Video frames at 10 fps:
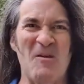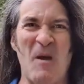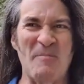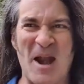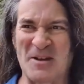
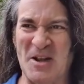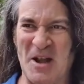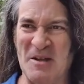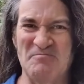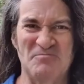now I'm not
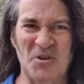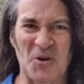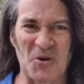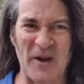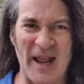gonna
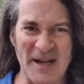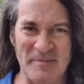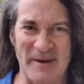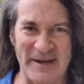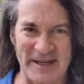turn
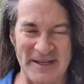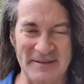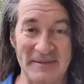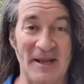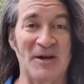anybody,
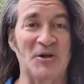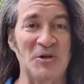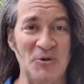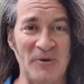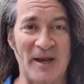
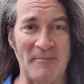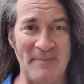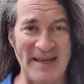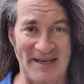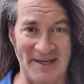
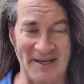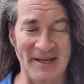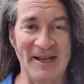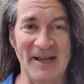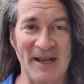including me,
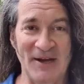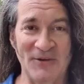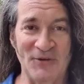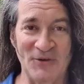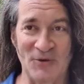
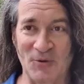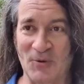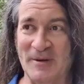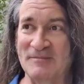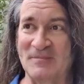
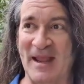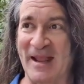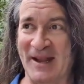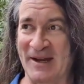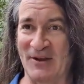into
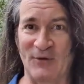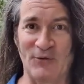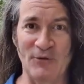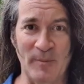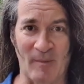a
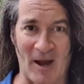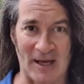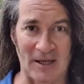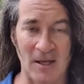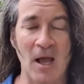
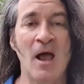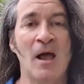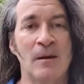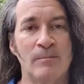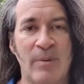supermodel,
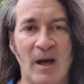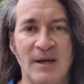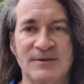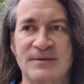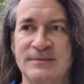
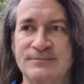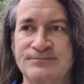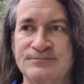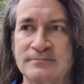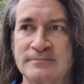but
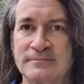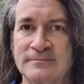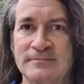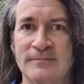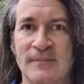
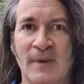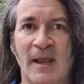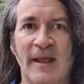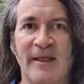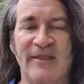
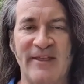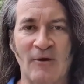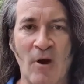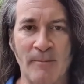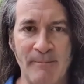
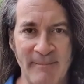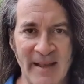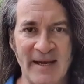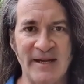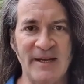there are
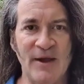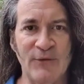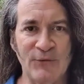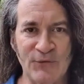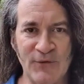many
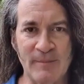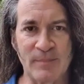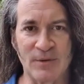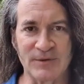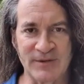
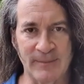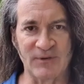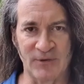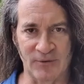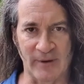simple
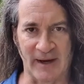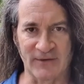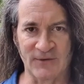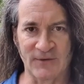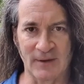tips and
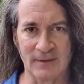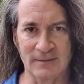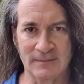tricks